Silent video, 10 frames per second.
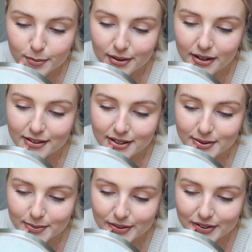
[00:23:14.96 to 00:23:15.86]
blend
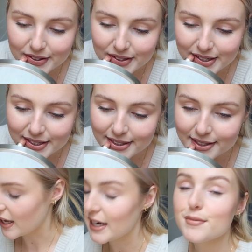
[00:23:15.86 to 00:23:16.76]
this more.
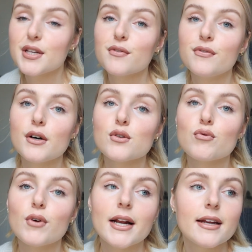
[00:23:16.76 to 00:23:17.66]
That lipstick feels
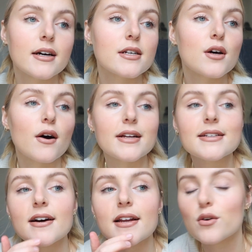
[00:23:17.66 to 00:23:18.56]
really nice on.
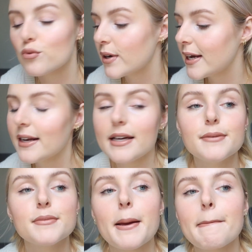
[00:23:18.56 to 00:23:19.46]
It's got like a
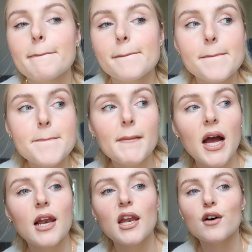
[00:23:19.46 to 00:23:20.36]
really
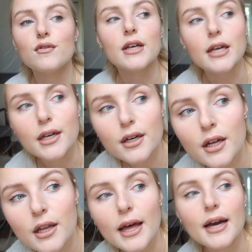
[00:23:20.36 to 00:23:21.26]
lovely,
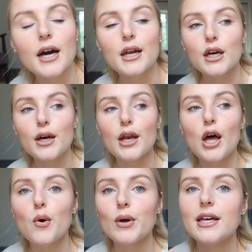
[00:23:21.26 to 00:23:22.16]
like kind of
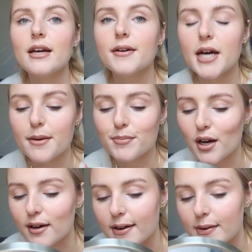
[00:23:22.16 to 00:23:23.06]
glowy,
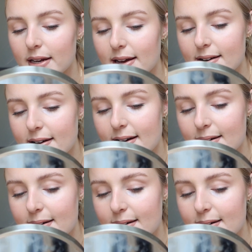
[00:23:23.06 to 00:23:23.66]
not glowy, like